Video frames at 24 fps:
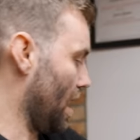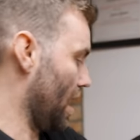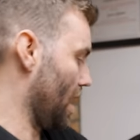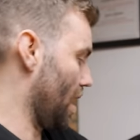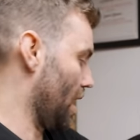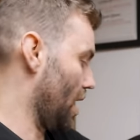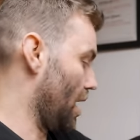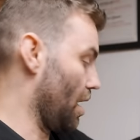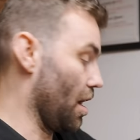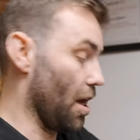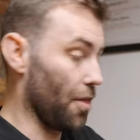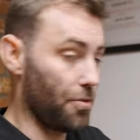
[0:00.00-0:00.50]

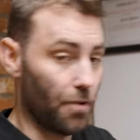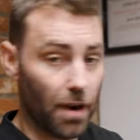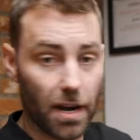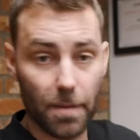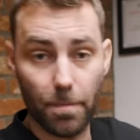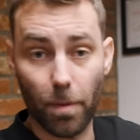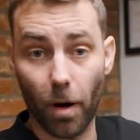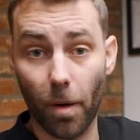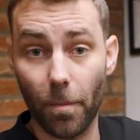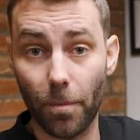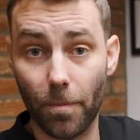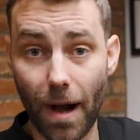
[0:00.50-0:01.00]
uh, a threaded
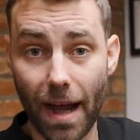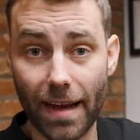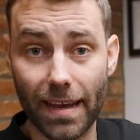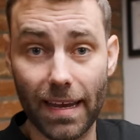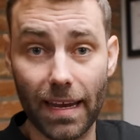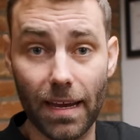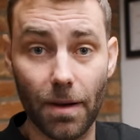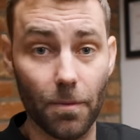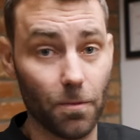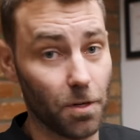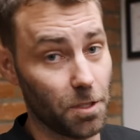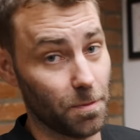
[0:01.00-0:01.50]
bottom
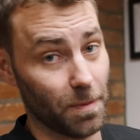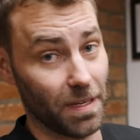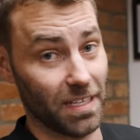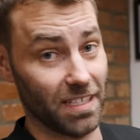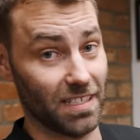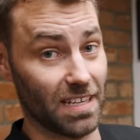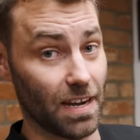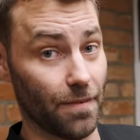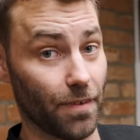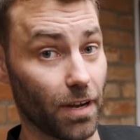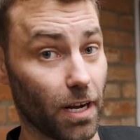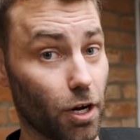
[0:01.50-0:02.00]
bracket, which means
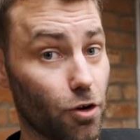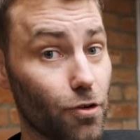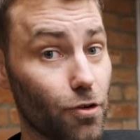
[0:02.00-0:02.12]
it's never gonna